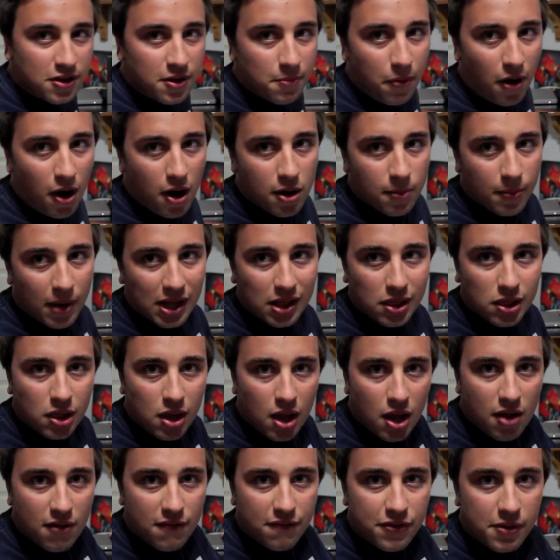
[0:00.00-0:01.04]
on the bottom. I
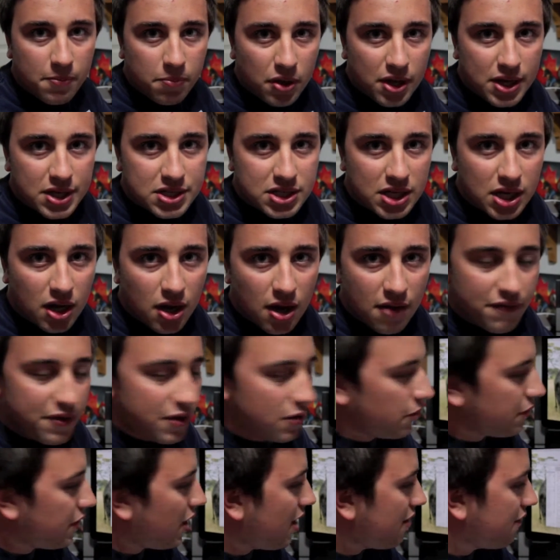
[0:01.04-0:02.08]
love the placing of the
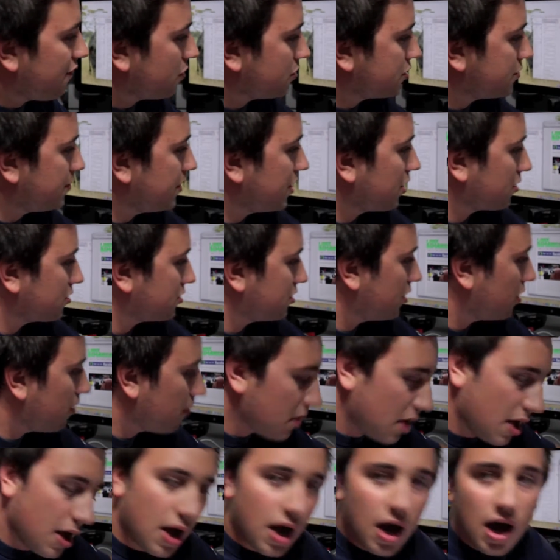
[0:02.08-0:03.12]
old iPhone speakers, you know.
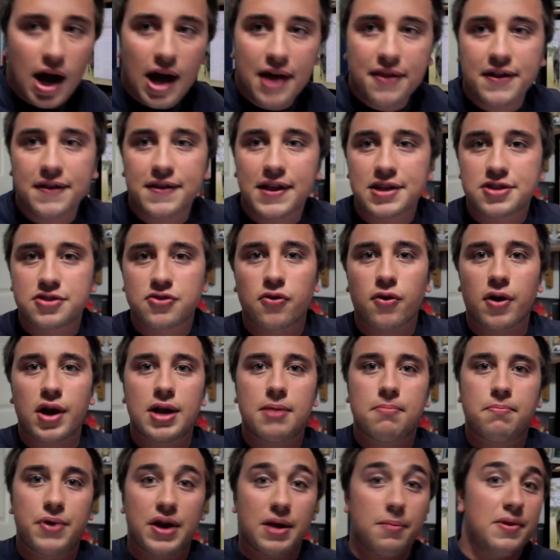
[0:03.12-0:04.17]
I think that's
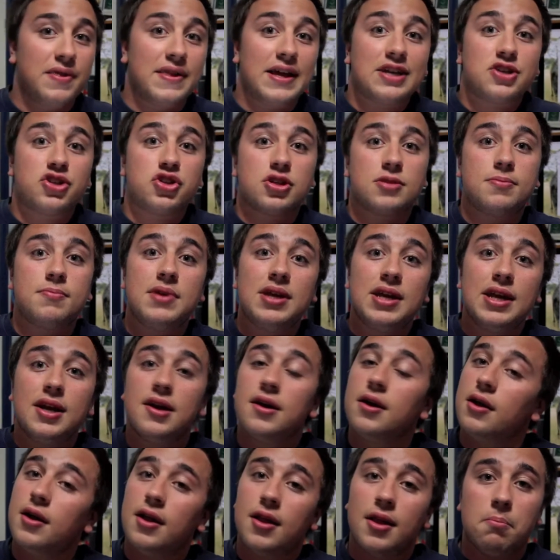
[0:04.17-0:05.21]
great. But I mean, that's just
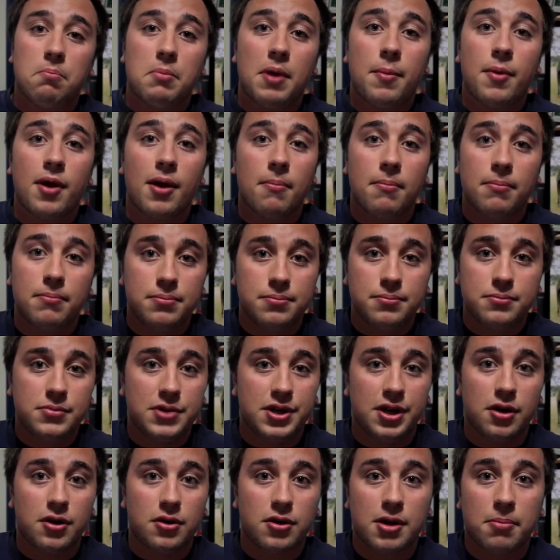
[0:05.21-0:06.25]
me. Maybe I'm,
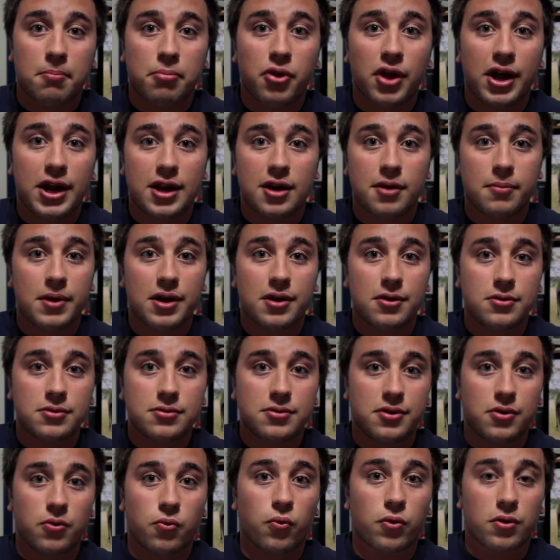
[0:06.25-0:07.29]
you know, complaining
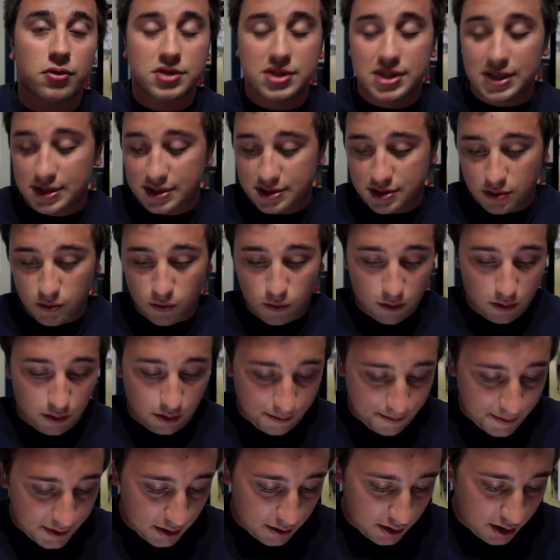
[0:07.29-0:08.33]
about the worst things in the
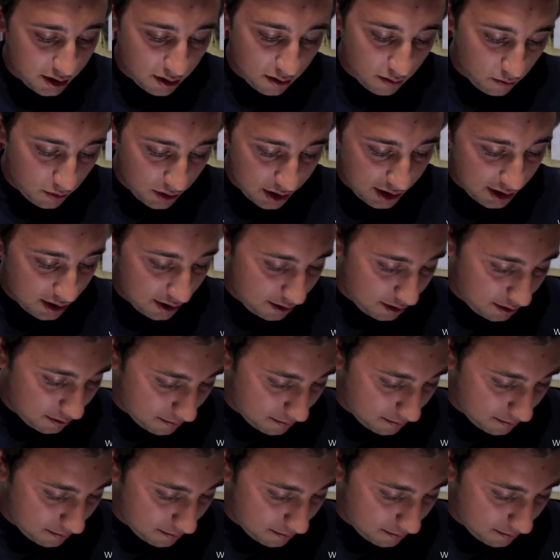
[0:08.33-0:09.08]
world, but, you know, what are you going to